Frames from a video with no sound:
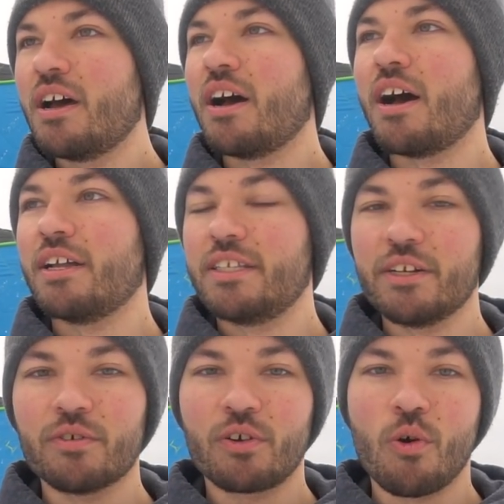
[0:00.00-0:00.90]
Uh,
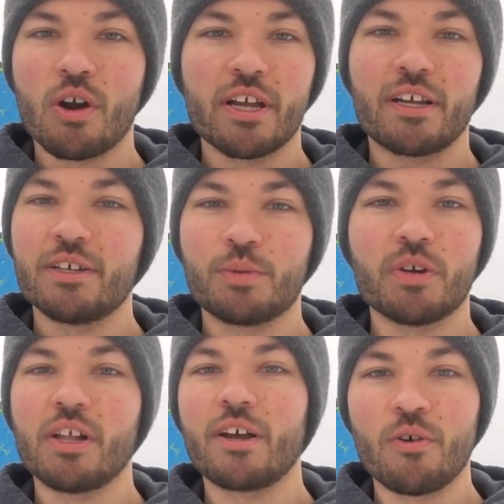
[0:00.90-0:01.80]
didn't record it because we
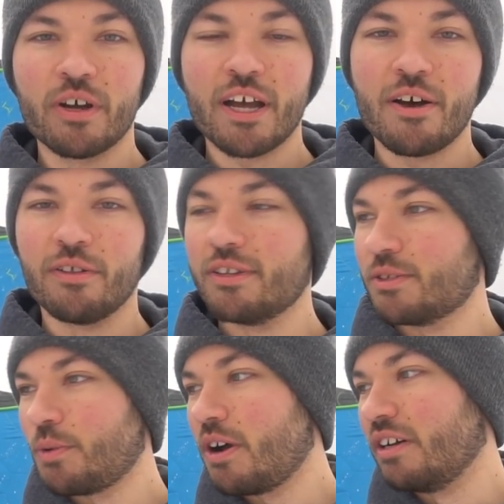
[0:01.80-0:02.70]
were like, holy cow,
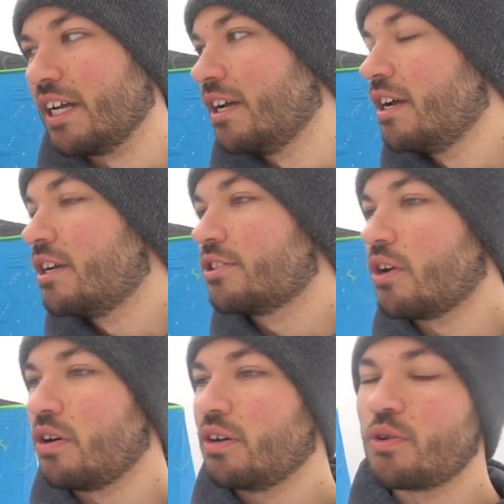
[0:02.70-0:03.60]
there's a walleye.
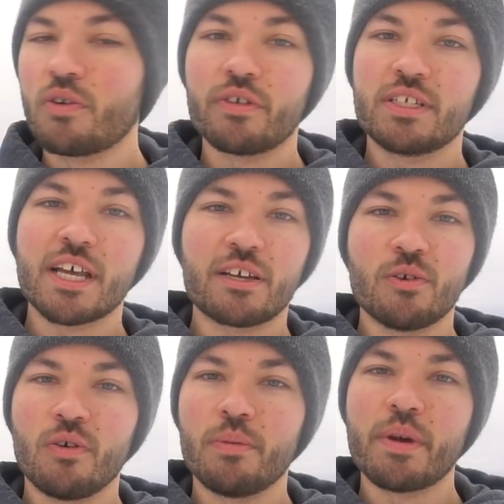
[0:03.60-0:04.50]
So go to the second
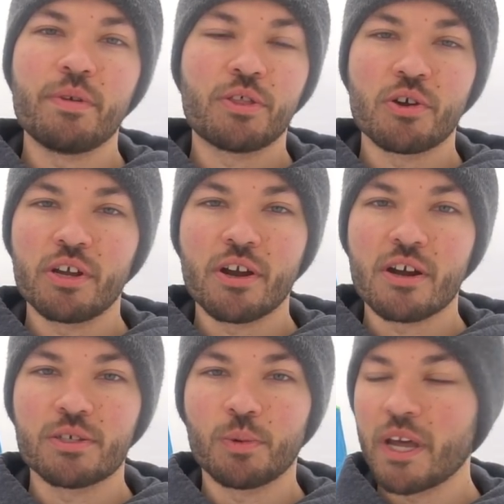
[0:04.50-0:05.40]
hole, maybe thirty
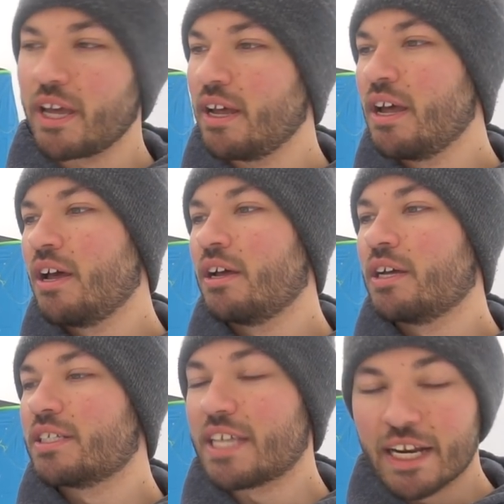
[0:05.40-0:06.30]
yards away,
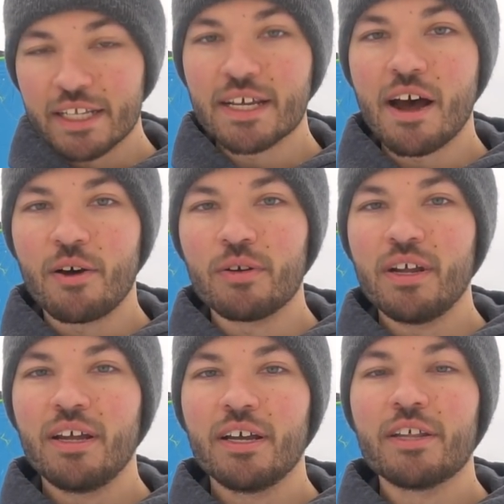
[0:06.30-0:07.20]
send it down.
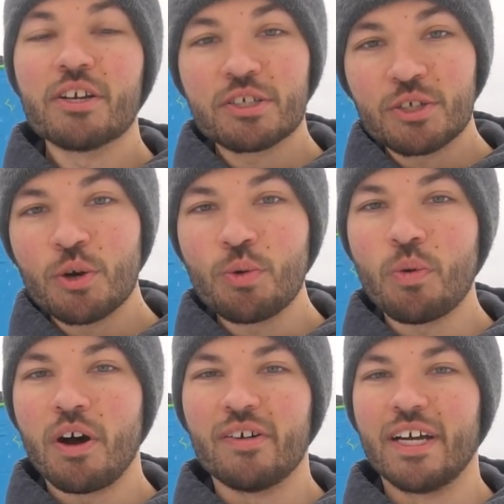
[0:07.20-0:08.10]
There's two
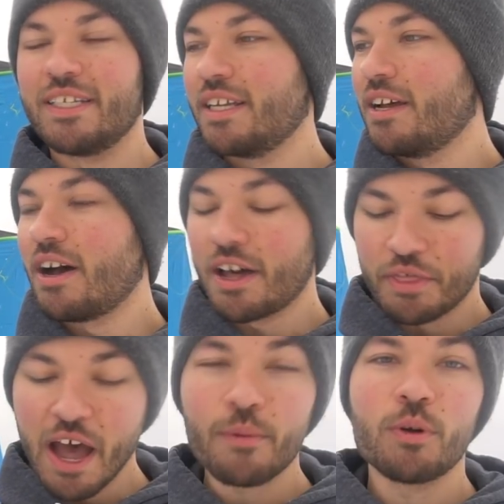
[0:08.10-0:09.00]
walleyes. Uh,
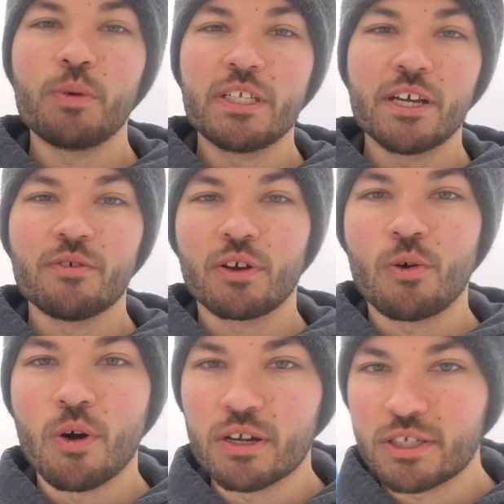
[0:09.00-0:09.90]
that one we did
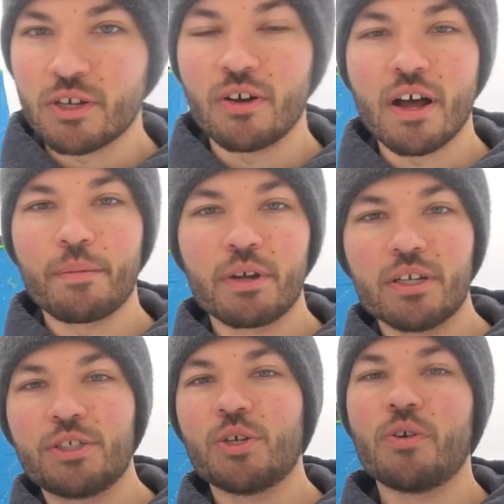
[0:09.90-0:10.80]
record, so I'm
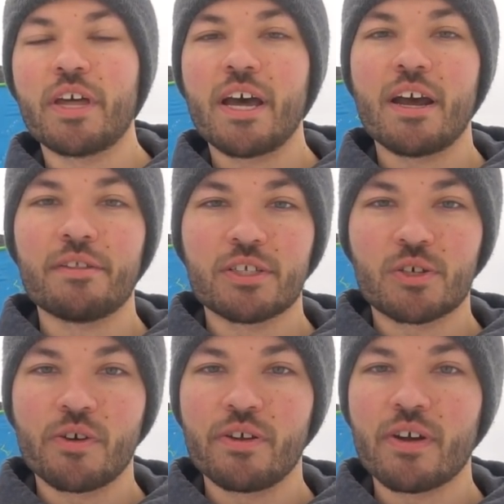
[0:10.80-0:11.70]
gonna show that on the
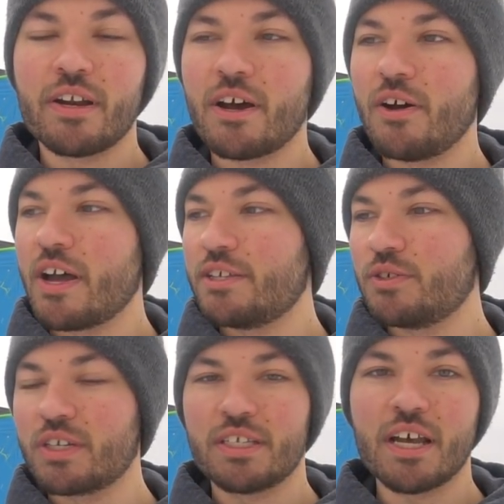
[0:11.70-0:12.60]
screen right now. As
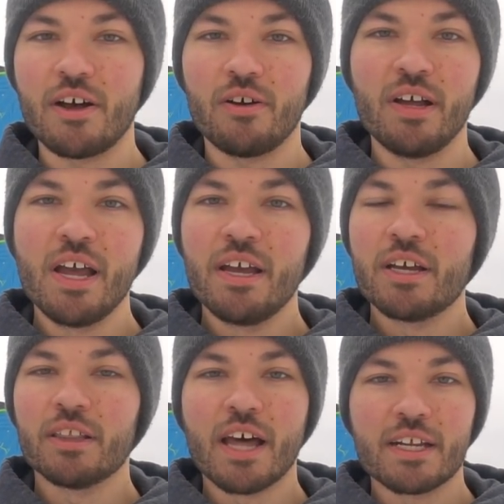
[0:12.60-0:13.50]
you can tell,
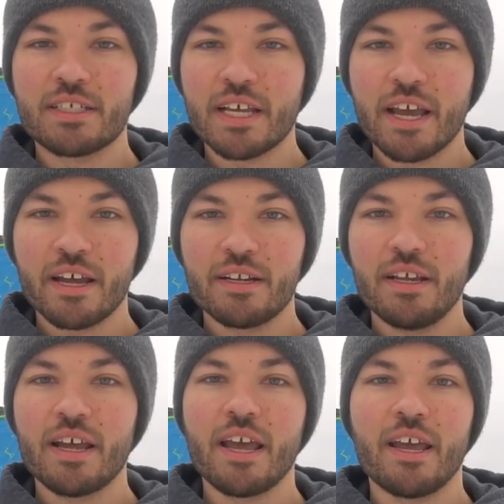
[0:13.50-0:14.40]
a lot of
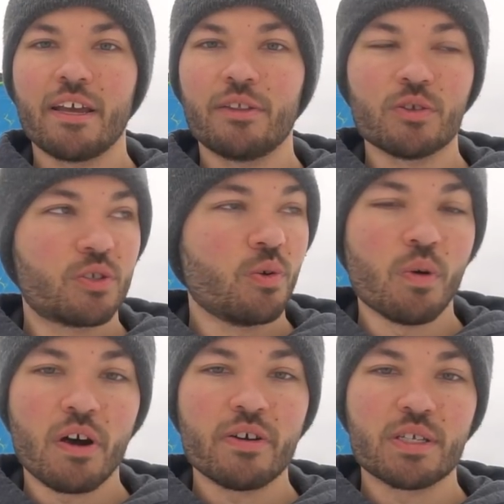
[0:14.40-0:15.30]
sand, and those two
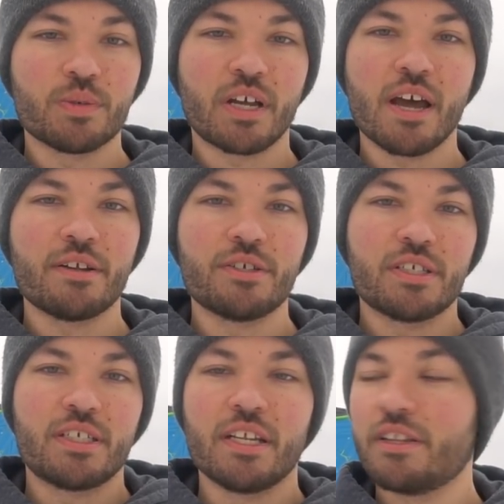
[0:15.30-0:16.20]
walleyes were kind of
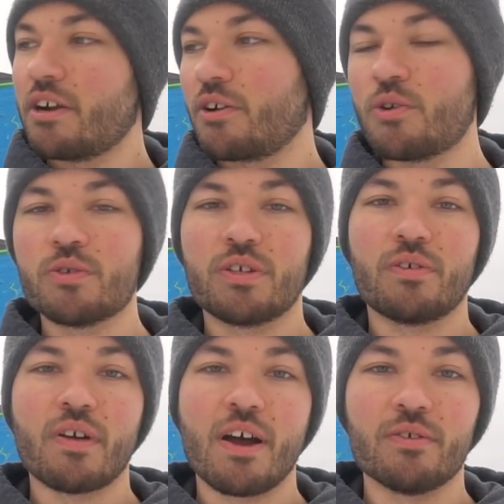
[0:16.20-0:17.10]
just sitting there cruising
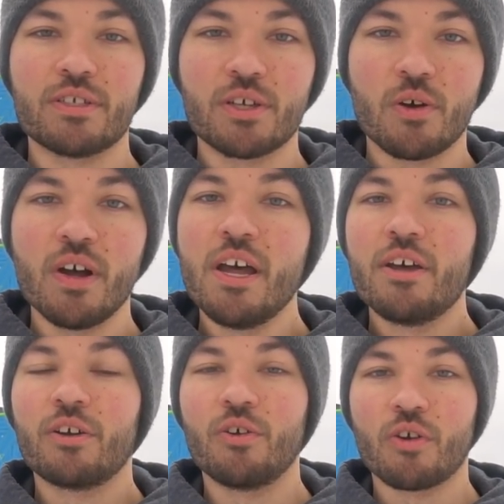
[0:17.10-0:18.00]
around. So
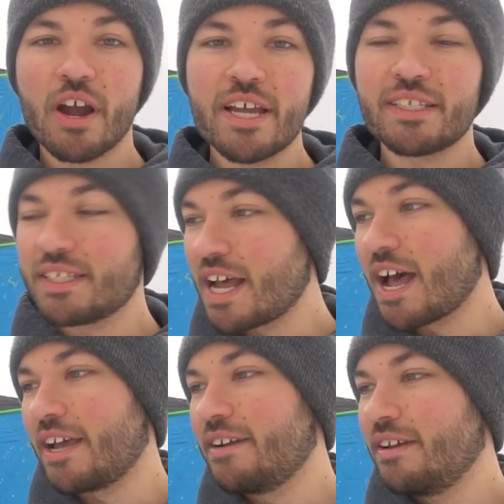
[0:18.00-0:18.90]
great
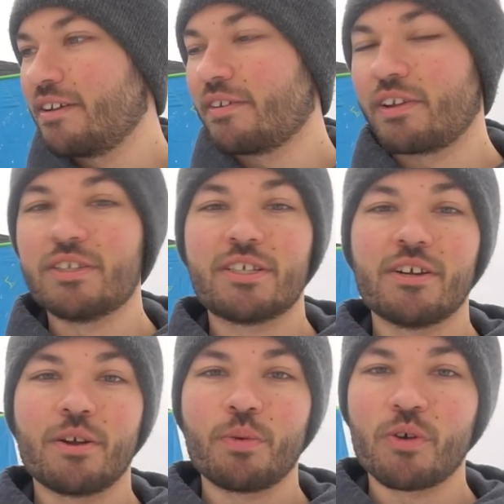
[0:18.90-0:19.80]
sign,
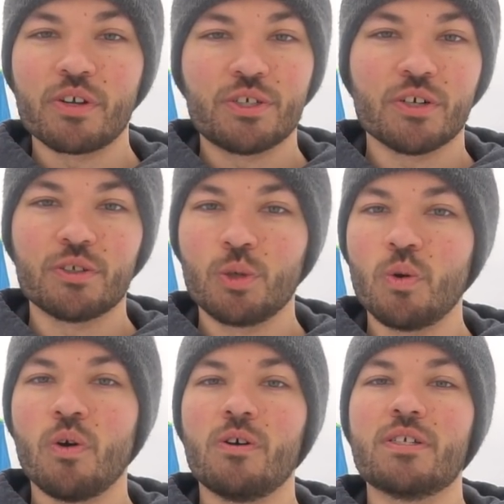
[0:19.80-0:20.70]
considering we only drilled
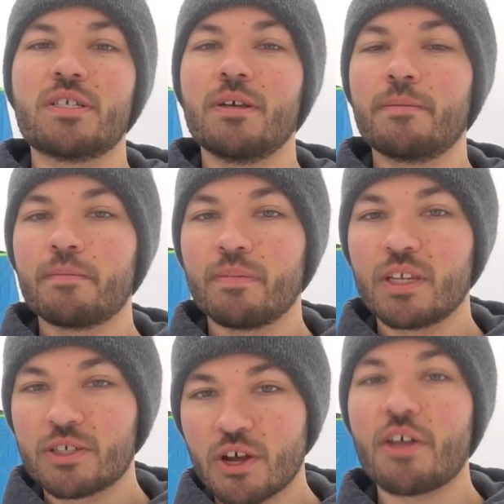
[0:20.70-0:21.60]
two holes,
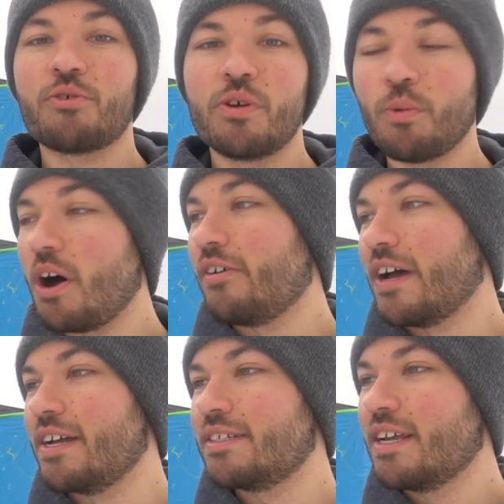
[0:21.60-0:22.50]
saw three
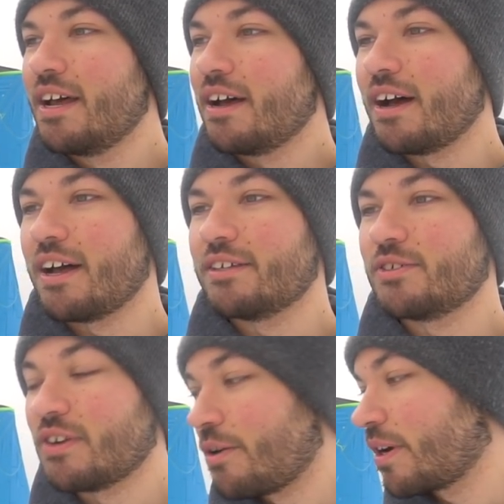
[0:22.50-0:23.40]
walleyes. Uh,
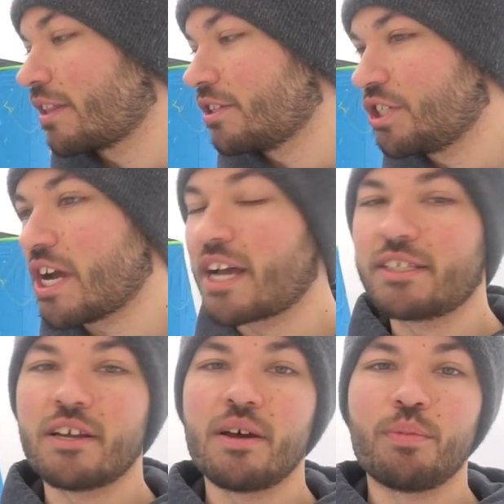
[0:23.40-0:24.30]
so now we got the
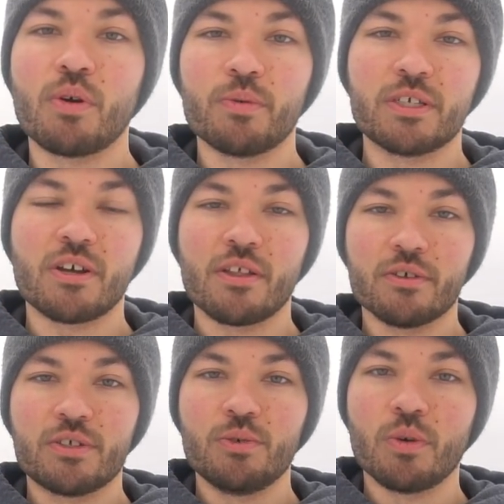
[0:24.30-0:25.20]
shack set up where we saw
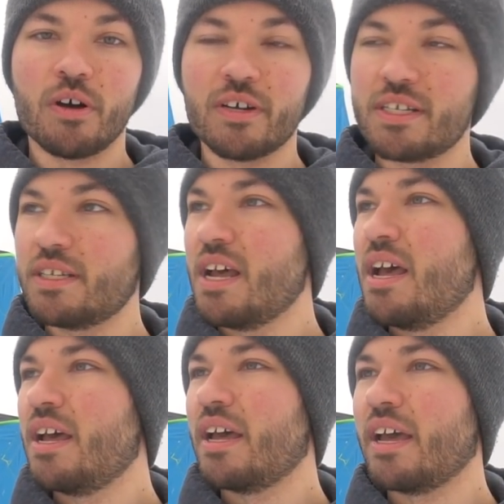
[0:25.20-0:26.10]
those two walleyes,
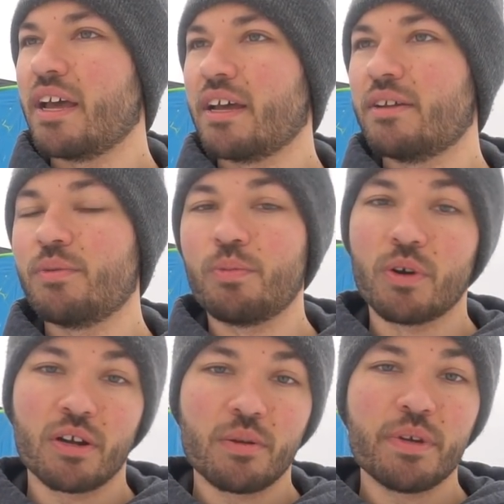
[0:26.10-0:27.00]
and
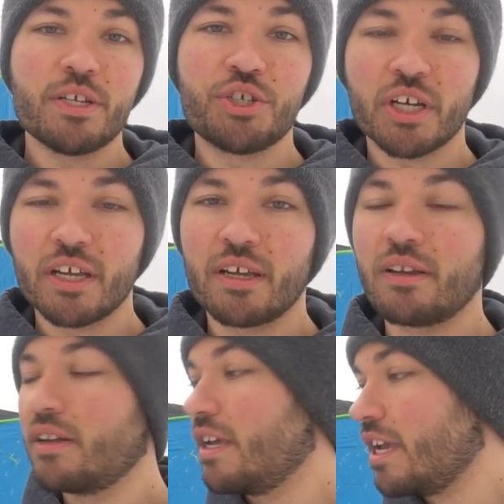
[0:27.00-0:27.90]
we're gonna be
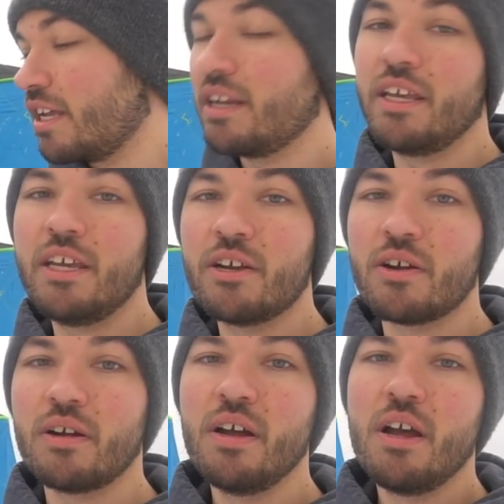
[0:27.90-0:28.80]
jigging in
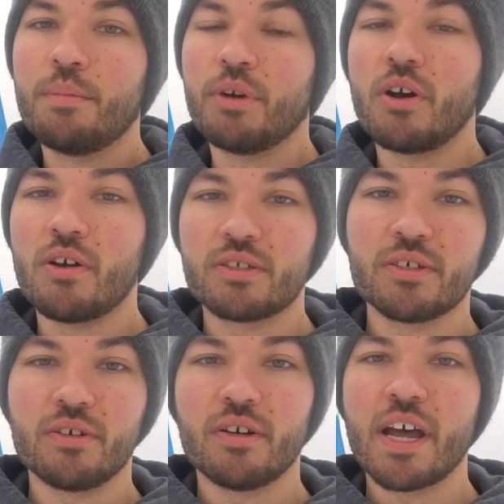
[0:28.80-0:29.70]
here, but
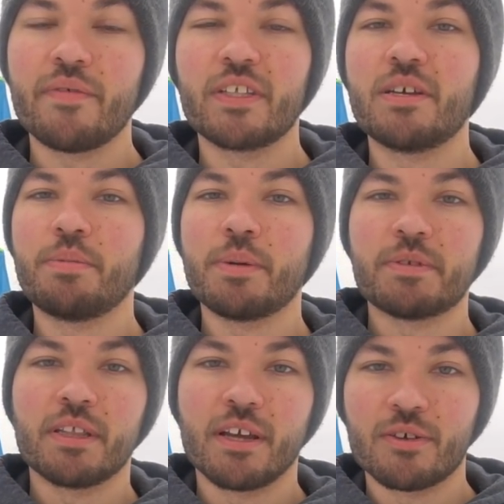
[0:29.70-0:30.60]
also having
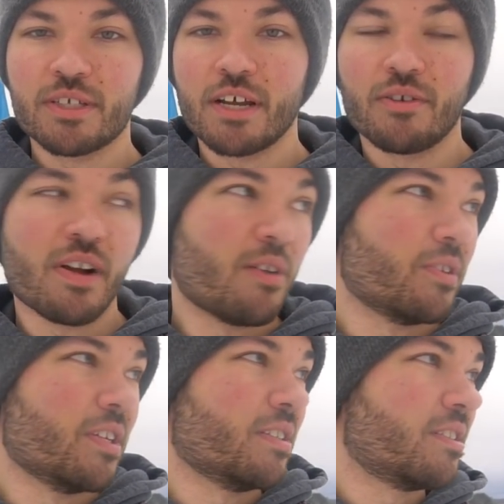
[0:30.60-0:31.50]
tip-ups on the outside
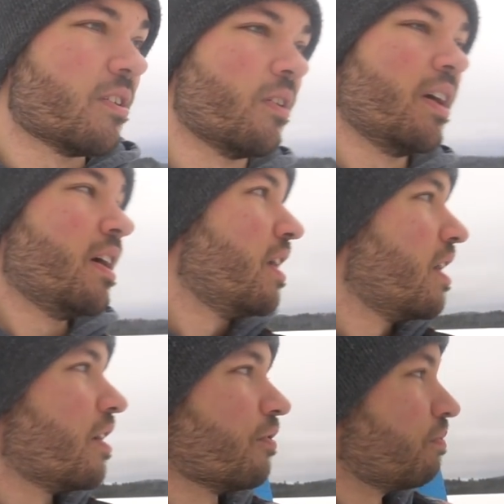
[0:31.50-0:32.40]
around it. So
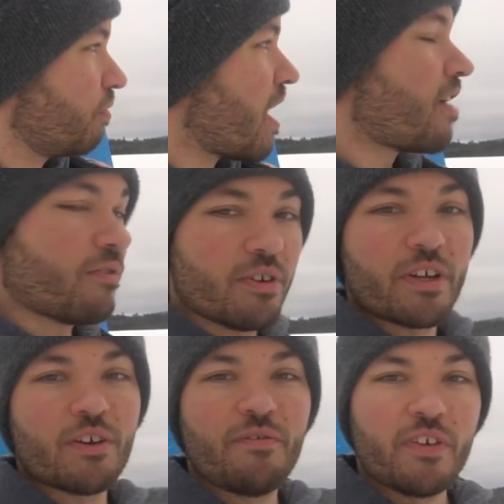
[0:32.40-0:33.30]
got a
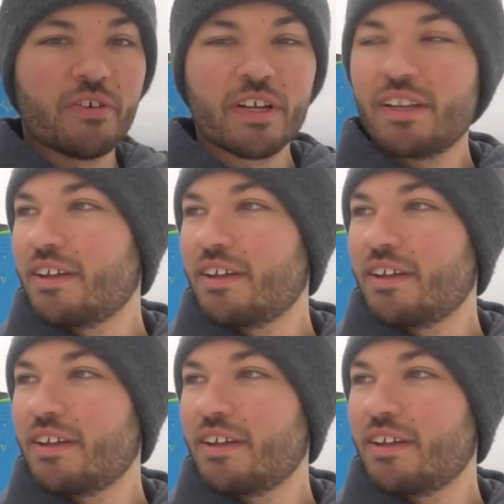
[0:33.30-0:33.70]
really good feeling.